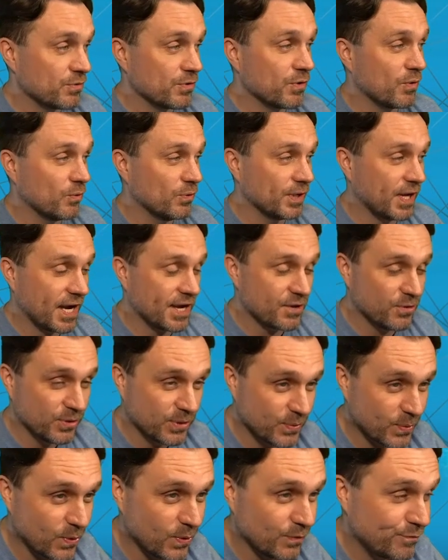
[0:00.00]
Only, I
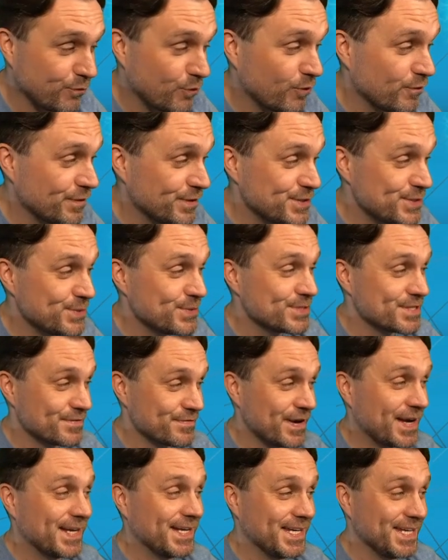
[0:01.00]
only roll four v twos if
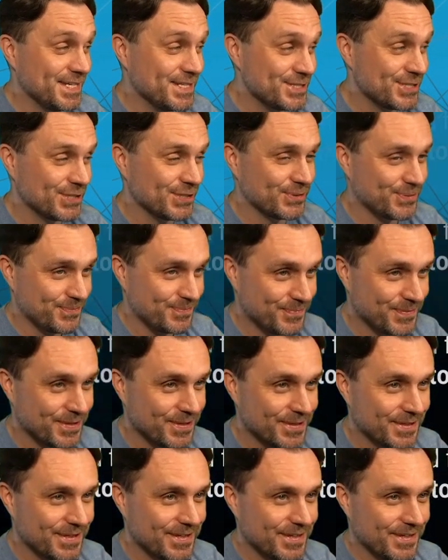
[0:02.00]
I need to,
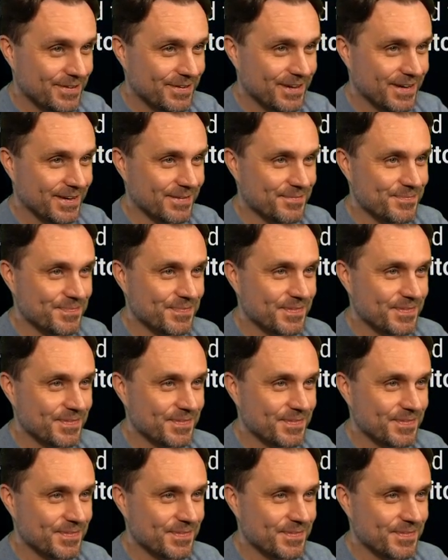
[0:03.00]
right?